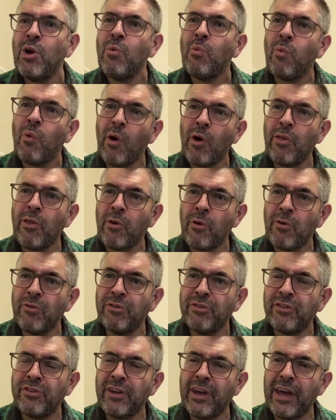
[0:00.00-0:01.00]
where there
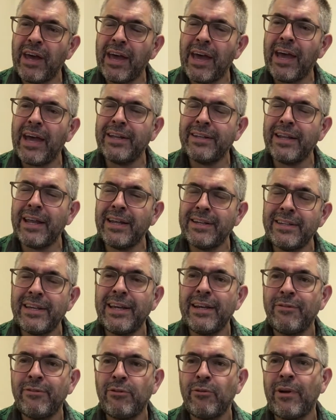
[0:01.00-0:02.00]
was a
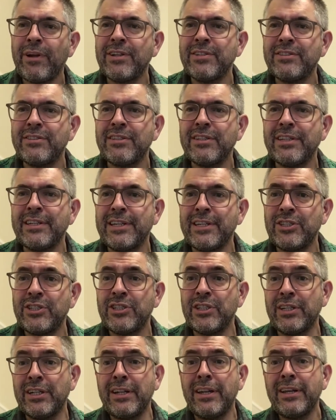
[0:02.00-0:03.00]
need for
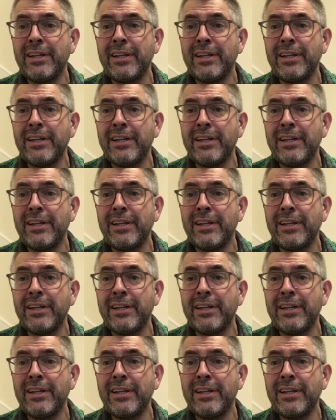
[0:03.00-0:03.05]
reconciliation.